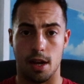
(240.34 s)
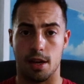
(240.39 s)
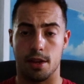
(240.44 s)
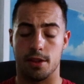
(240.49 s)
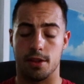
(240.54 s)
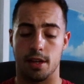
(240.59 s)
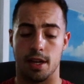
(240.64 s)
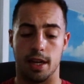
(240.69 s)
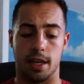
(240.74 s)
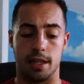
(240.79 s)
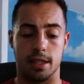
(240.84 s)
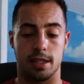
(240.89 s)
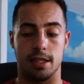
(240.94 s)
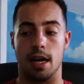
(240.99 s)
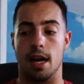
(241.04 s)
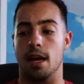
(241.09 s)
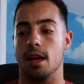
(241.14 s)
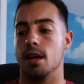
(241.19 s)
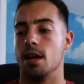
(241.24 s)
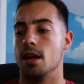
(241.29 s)
of things
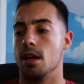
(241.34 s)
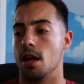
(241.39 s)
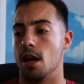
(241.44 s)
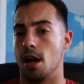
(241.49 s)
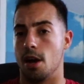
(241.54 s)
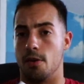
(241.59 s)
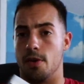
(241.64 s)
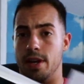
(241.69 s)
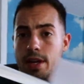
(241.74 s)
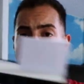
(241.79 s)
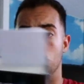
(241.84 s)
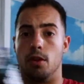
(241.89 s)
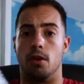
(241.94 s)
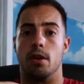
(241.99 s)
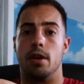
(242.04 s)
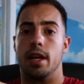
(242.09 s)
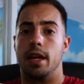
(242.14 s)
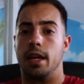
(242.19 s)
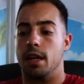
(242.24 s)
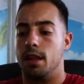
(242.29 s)
that I already
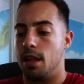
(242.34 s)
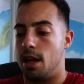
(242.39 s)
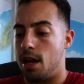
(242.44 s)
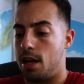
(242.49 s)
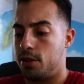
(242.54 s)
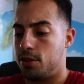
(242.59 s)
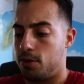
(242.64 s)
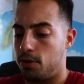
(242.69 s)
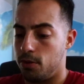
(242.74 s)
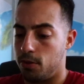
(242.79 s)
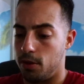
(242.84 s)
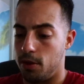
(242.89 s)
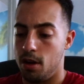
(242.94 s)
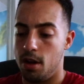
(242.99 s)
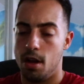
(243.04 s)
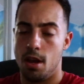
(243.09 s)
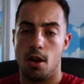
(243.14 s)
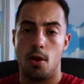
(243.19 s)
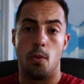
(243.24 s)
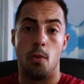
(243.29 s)
learned in class, or
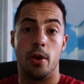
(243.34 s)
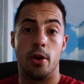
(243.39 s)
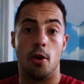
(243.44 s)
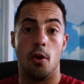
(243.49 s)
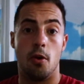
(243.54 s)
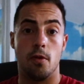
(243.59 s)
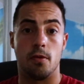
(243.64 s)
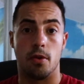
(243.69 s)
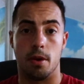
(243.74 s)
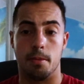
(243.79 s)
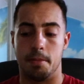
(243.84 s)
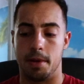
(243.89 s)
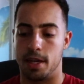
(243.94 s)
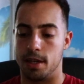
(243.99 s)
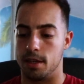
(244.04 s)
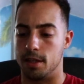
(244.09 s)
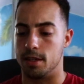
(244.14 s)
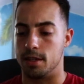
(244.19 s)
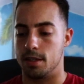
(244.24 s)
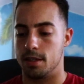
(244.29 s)
went over it,
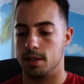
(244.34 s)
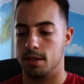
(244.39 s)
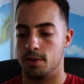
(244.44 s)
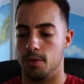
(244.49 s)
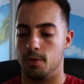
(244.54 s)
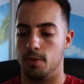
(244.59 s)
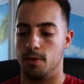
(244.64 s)
because